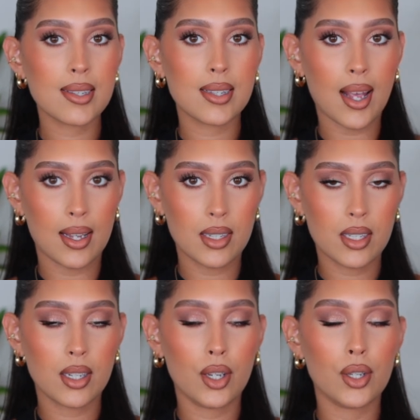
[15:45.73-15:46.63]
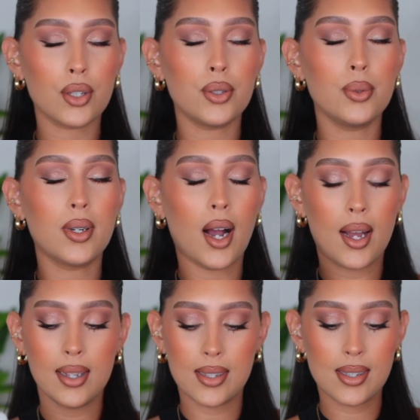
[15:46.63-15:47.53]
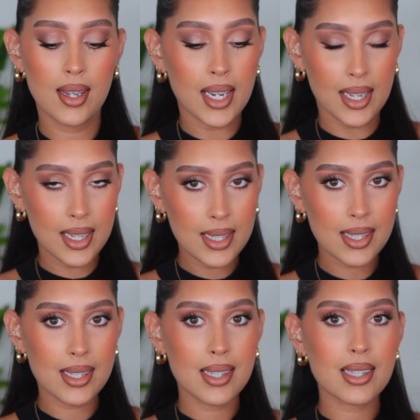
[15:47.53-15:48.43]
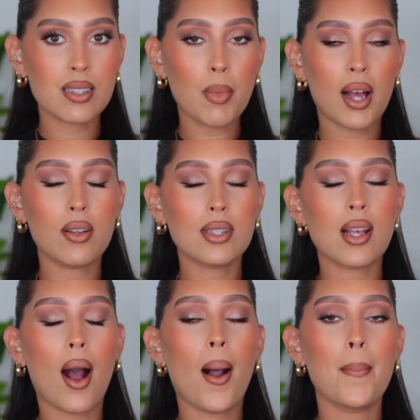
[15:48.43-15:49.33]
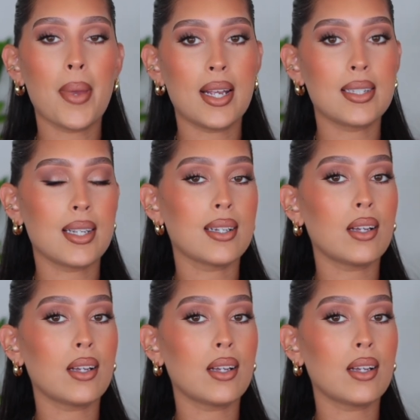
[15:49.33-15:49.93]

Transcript: scent. You guys, this smells amazing.